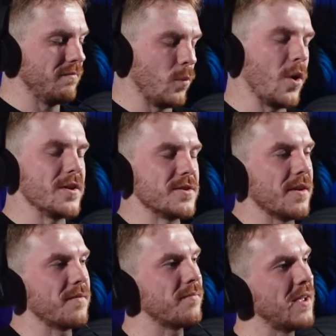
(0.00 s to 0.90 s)
what is
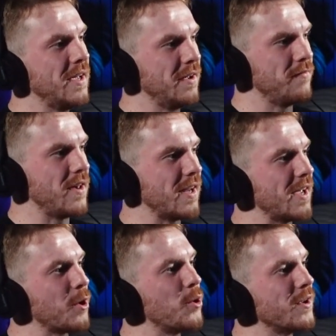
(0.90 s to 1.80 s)
a very
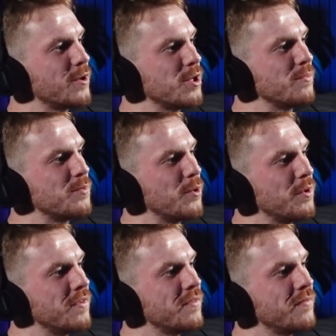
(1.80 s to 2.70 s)
iconic James
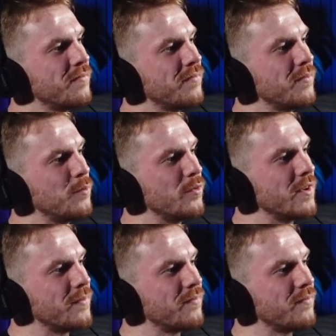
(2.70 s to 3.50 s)
Bond movie.